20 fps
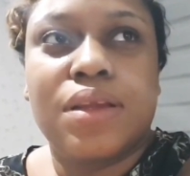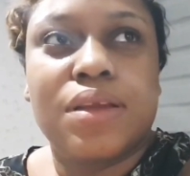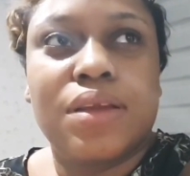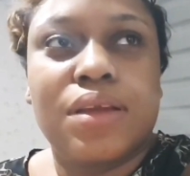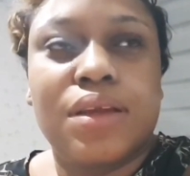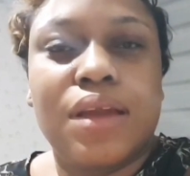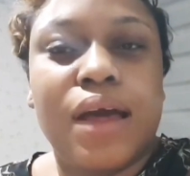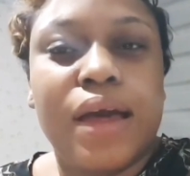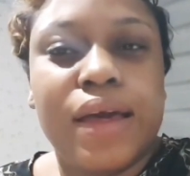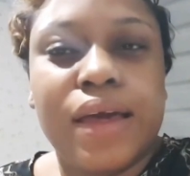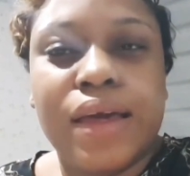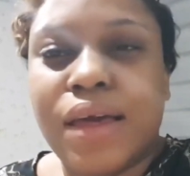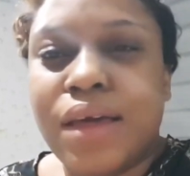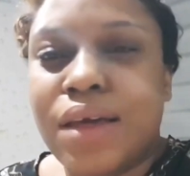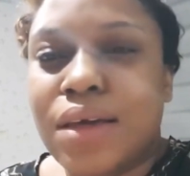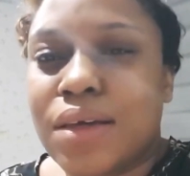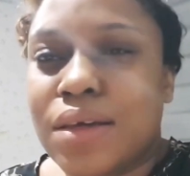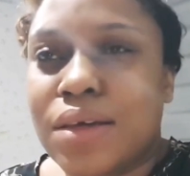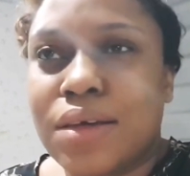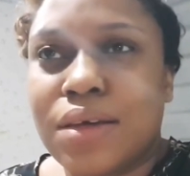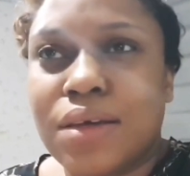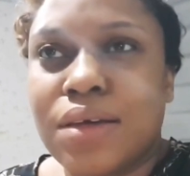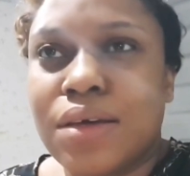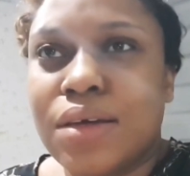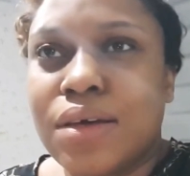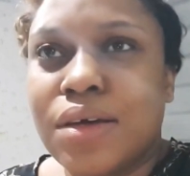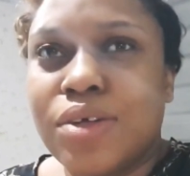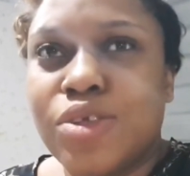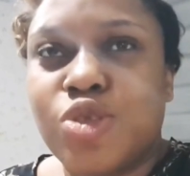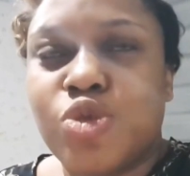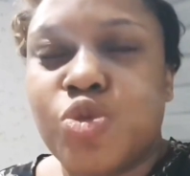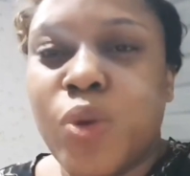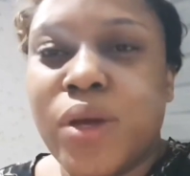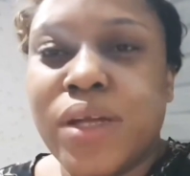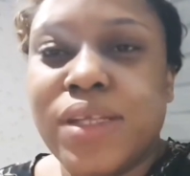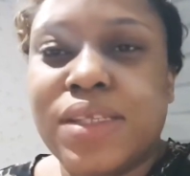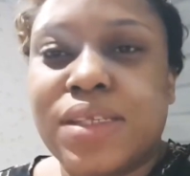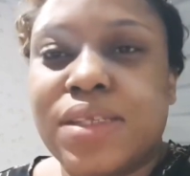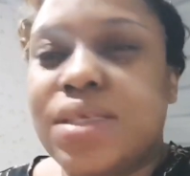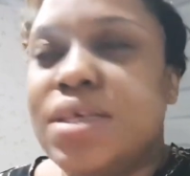like
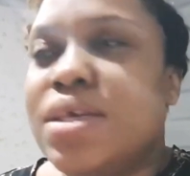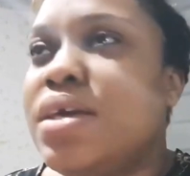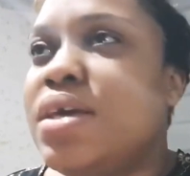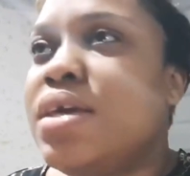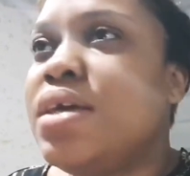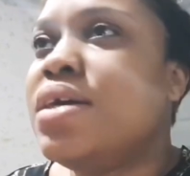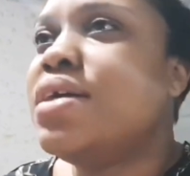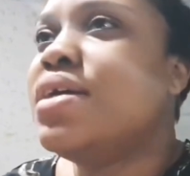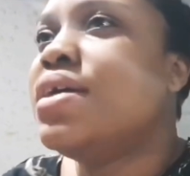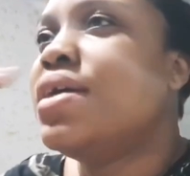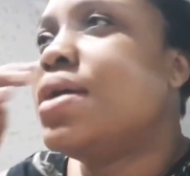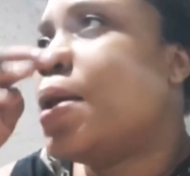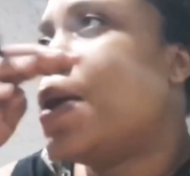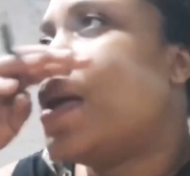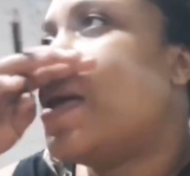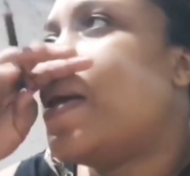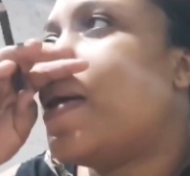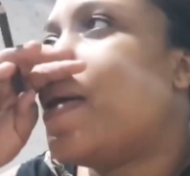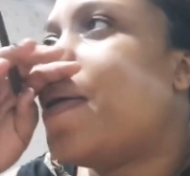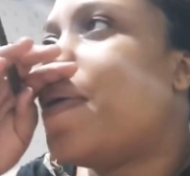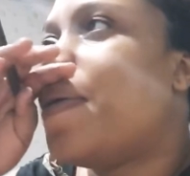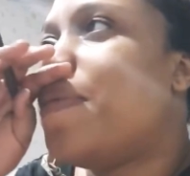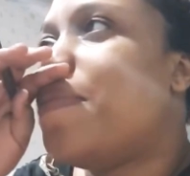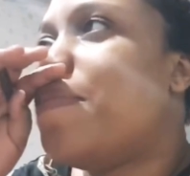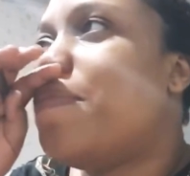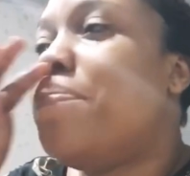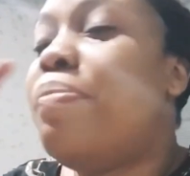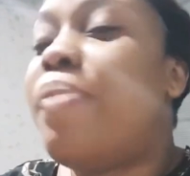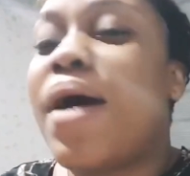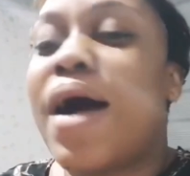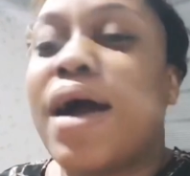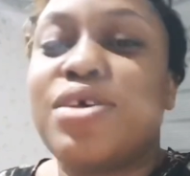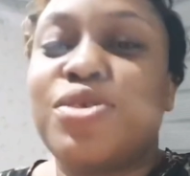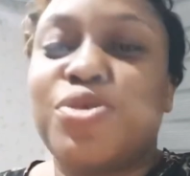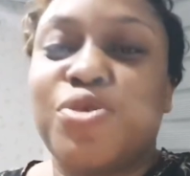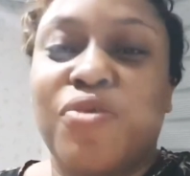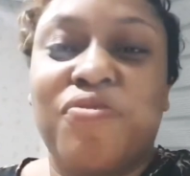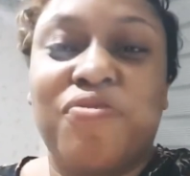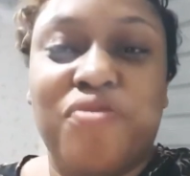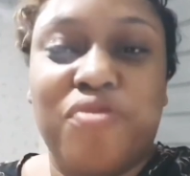20 bags
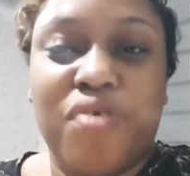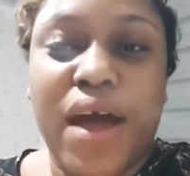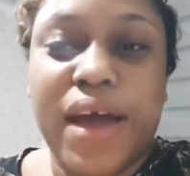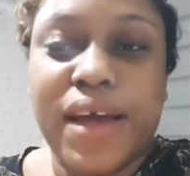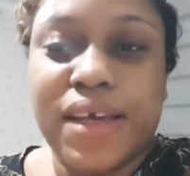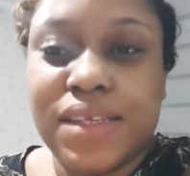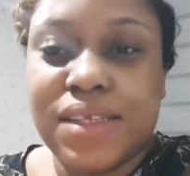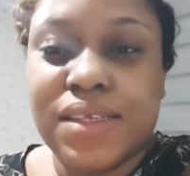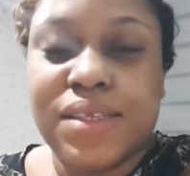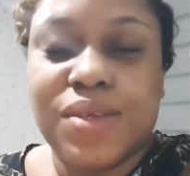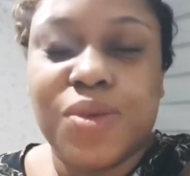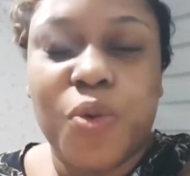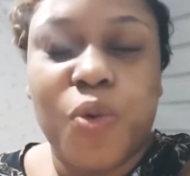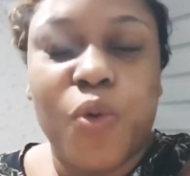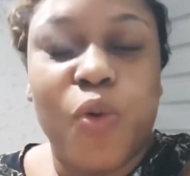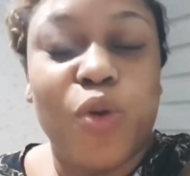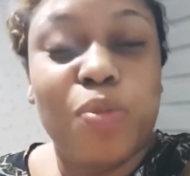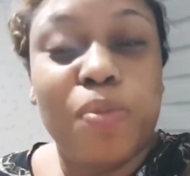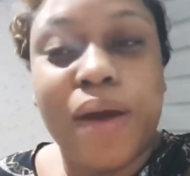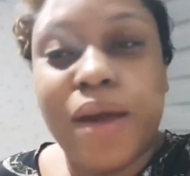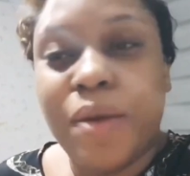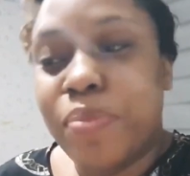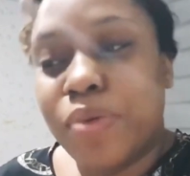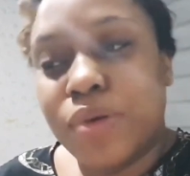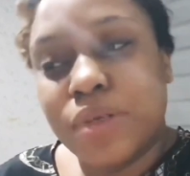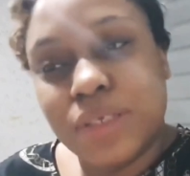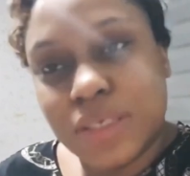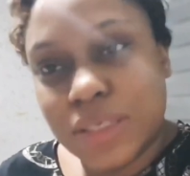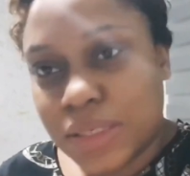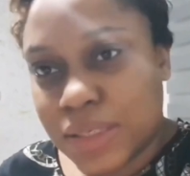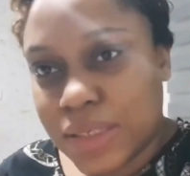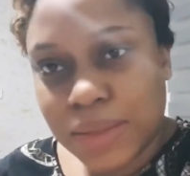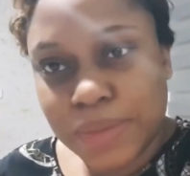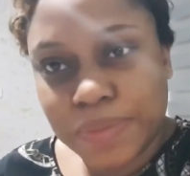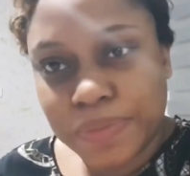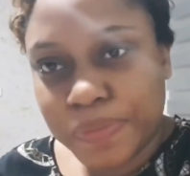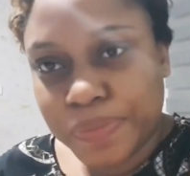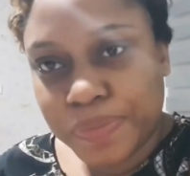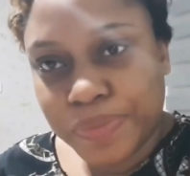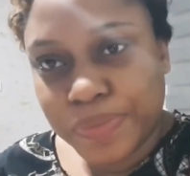of rice on my body.
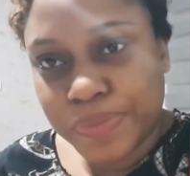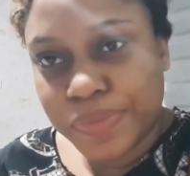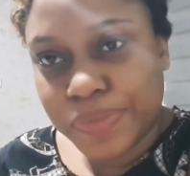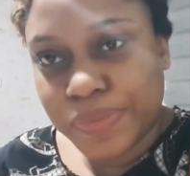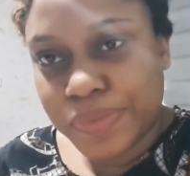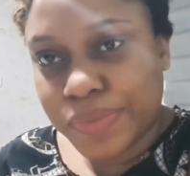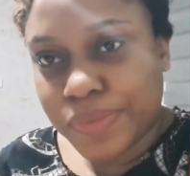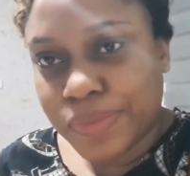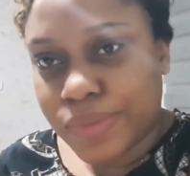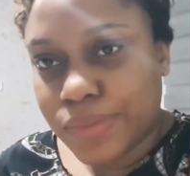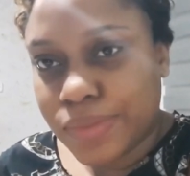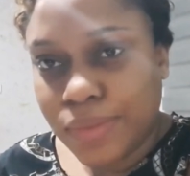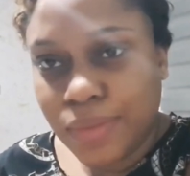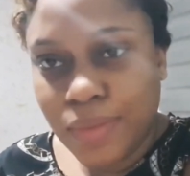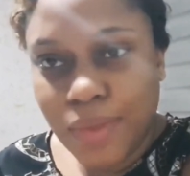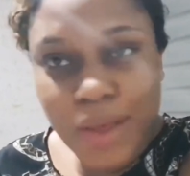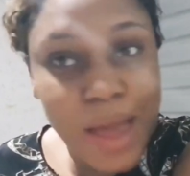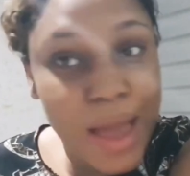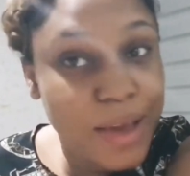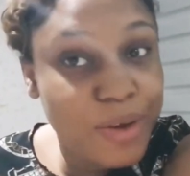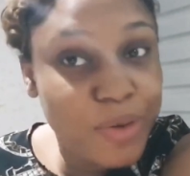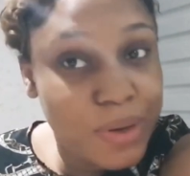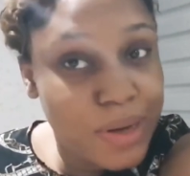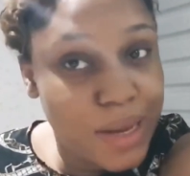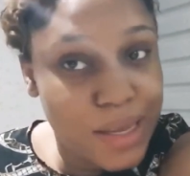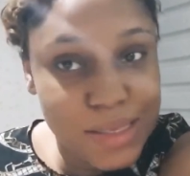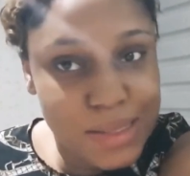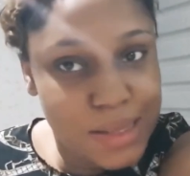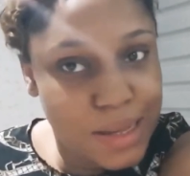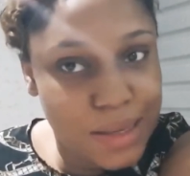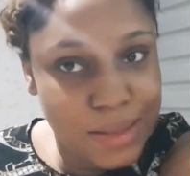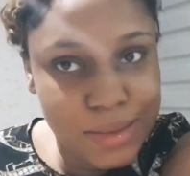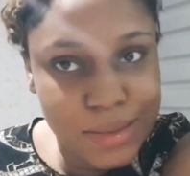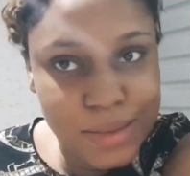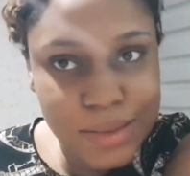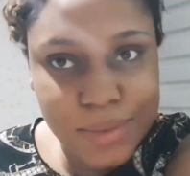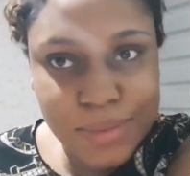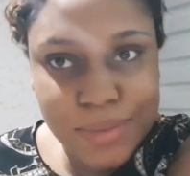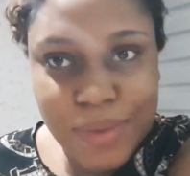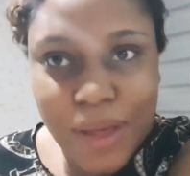I don't understand.
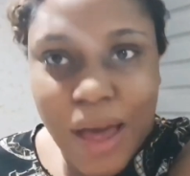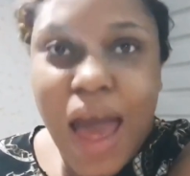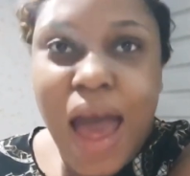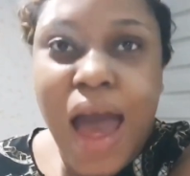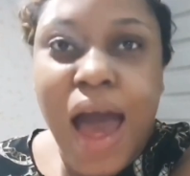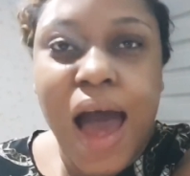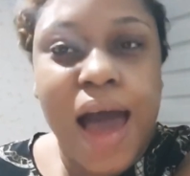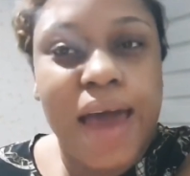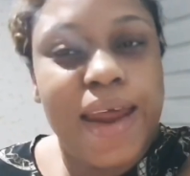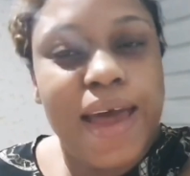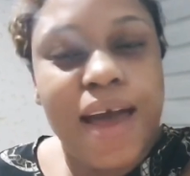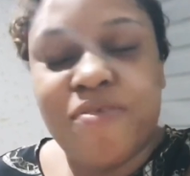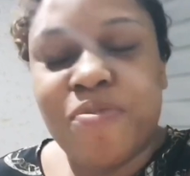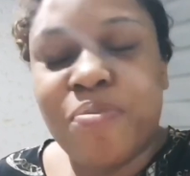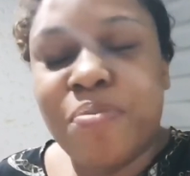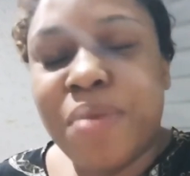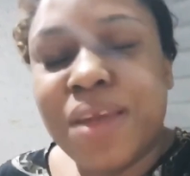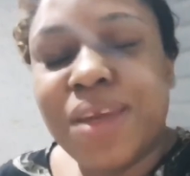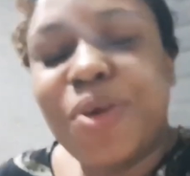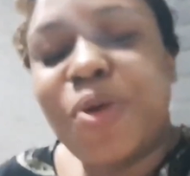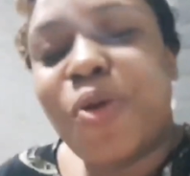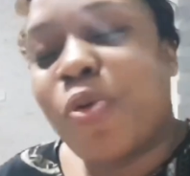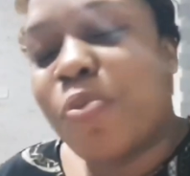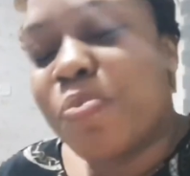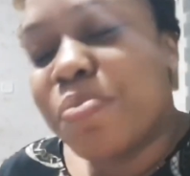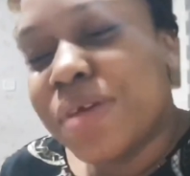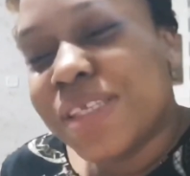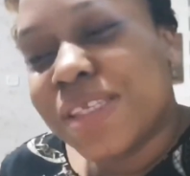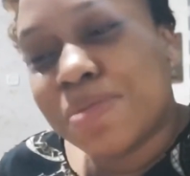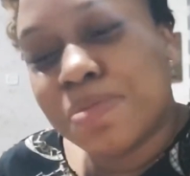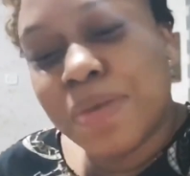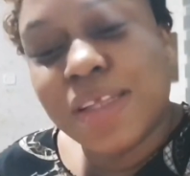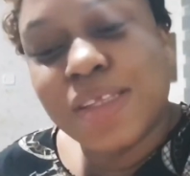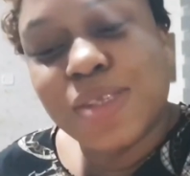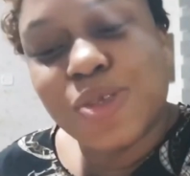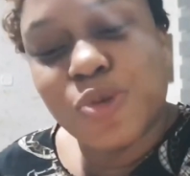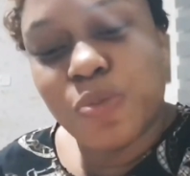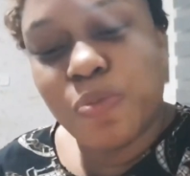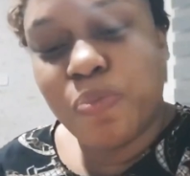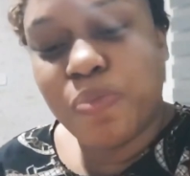And I have made
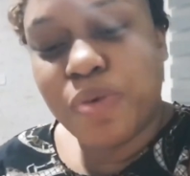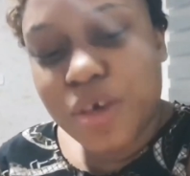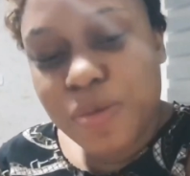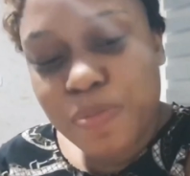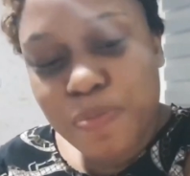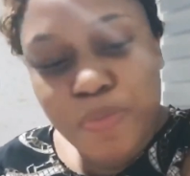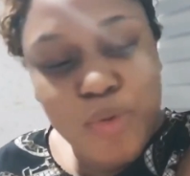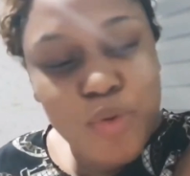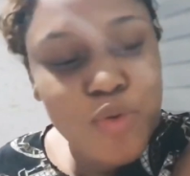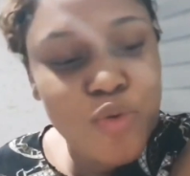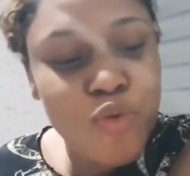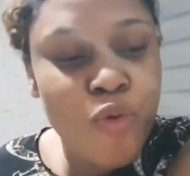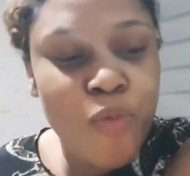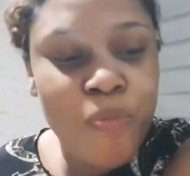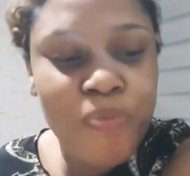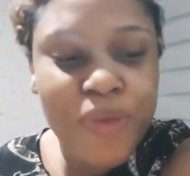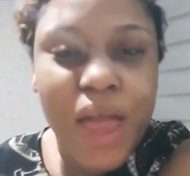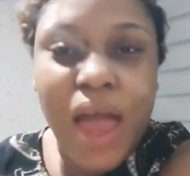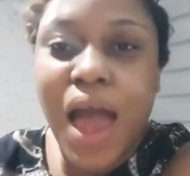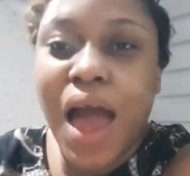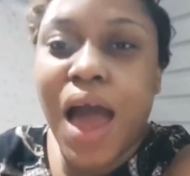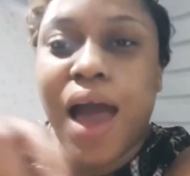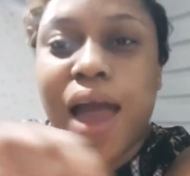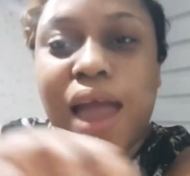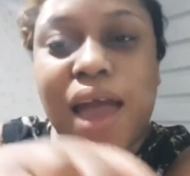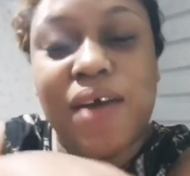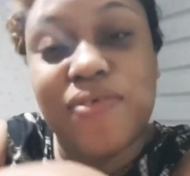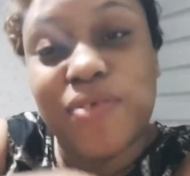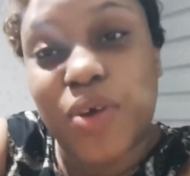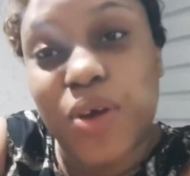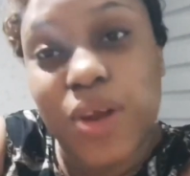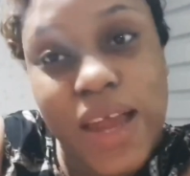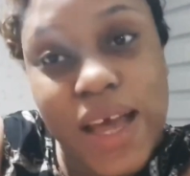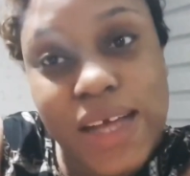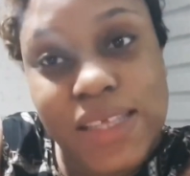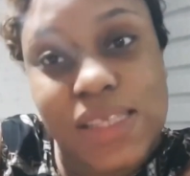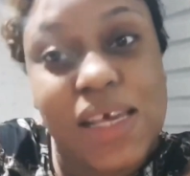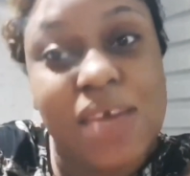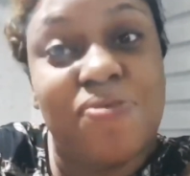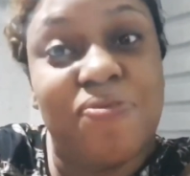commitments to people. I have
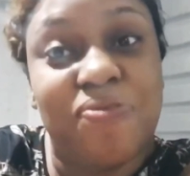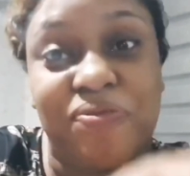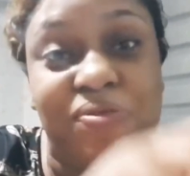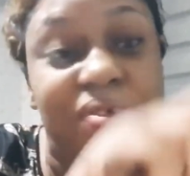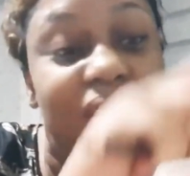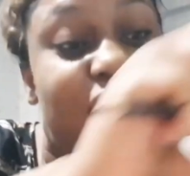collected free